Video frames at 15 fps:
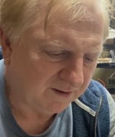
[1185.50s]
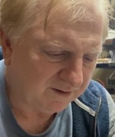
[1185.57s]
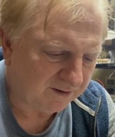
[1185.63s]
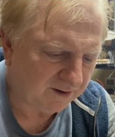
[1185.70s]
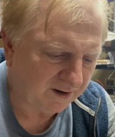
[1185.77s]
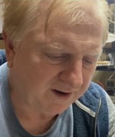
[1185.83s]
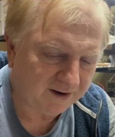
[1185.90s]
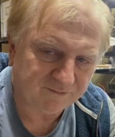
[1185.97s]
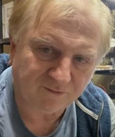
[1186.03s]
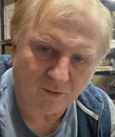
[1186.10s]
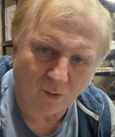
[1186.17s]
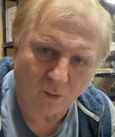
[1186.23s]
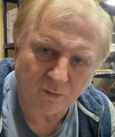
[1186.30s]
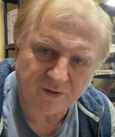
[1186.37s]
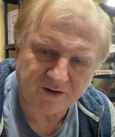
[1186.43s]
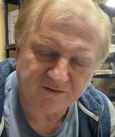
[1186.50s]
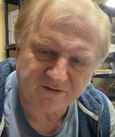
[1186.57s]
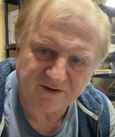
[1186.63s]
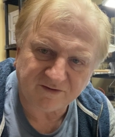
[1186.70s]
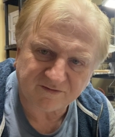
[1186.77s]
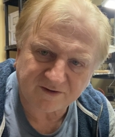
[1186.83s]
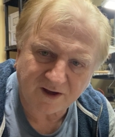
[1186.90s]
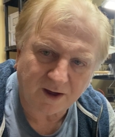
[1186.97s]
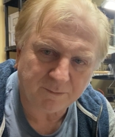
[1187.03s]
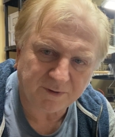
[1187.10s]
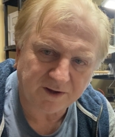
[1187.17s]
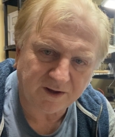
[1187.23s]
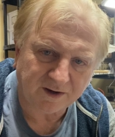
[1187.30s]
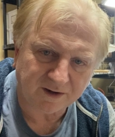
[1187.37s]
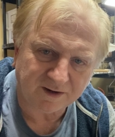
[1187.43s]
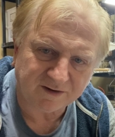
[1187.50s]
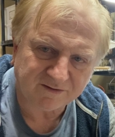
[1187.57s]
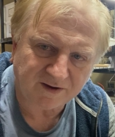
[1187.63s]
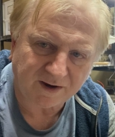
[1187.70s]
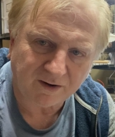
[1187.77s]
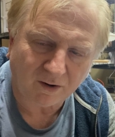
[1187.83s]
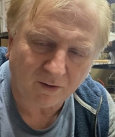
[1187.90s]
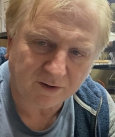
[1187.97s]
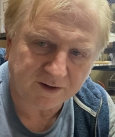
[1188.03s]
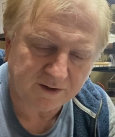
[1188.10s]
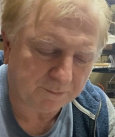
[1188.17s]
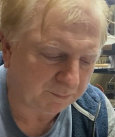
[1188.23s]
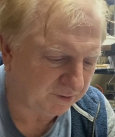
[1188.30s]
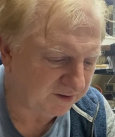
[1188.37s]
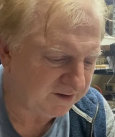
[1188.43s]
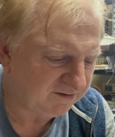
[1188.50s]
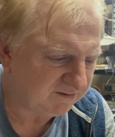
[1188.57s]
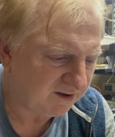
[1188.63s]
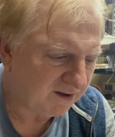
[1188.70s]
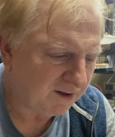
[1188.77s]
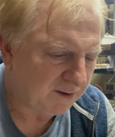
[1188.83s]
have all these things coming in saying, "Oh, can you please